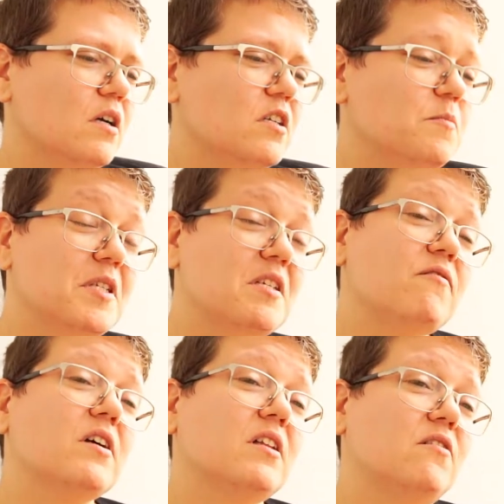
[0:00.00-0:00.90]

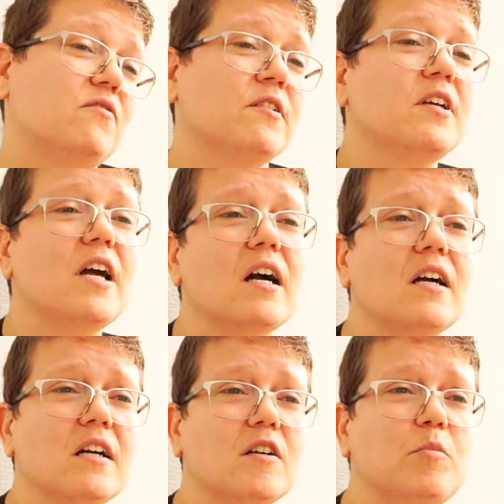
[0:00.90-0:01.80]
specifically for
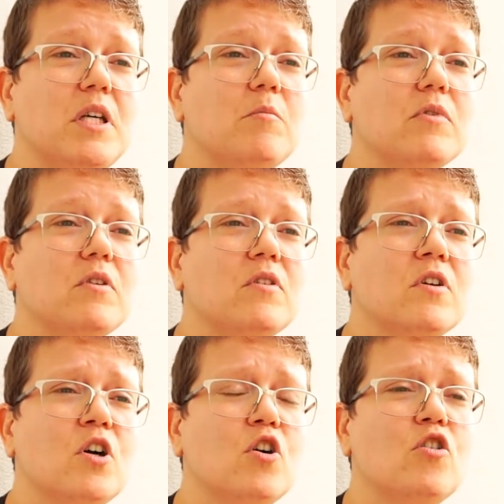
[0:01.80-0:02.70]
younger people
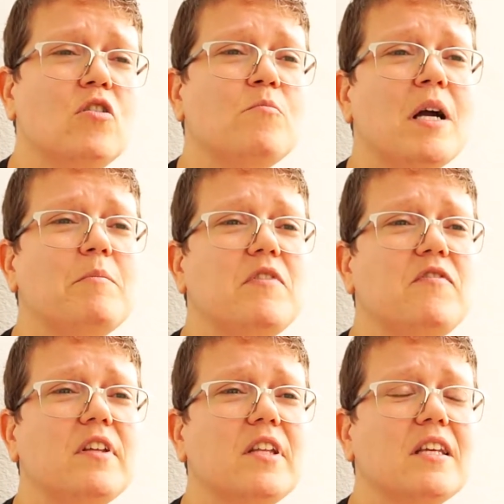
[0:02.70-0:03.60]
who might be
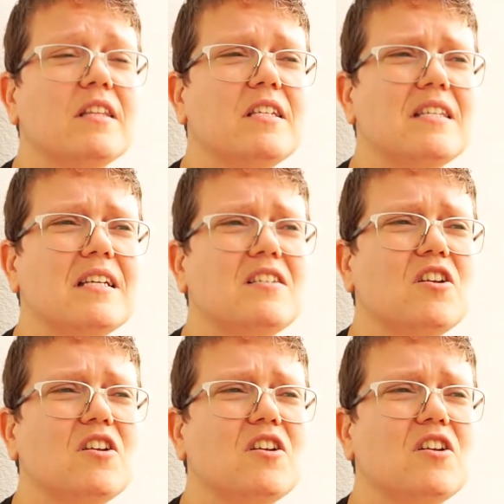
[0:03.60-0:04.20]
feeling these things.